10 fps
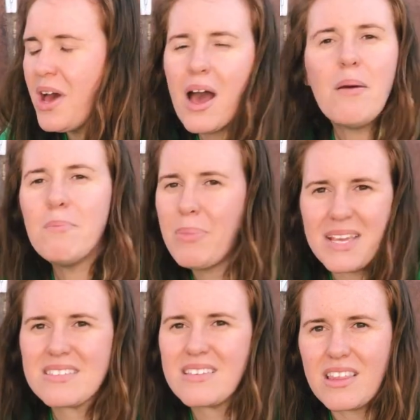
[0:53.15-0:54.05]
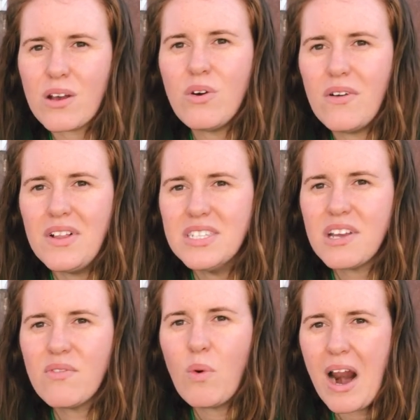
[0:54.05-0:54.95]
uh, basically the equivalent
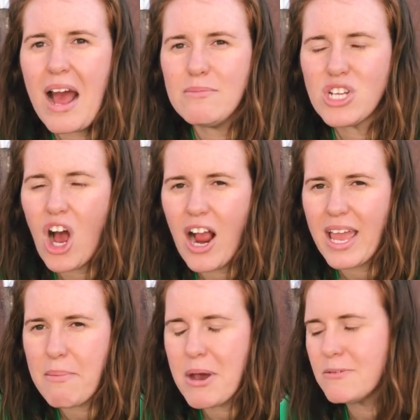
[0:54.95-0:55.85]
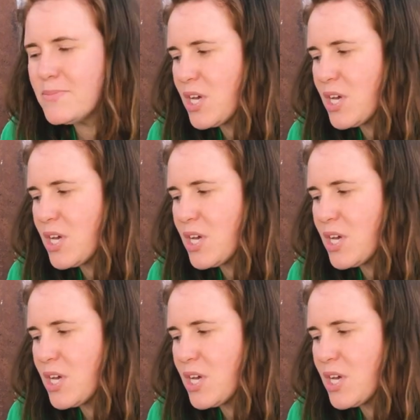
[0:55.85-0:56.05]
of what I'm talking about.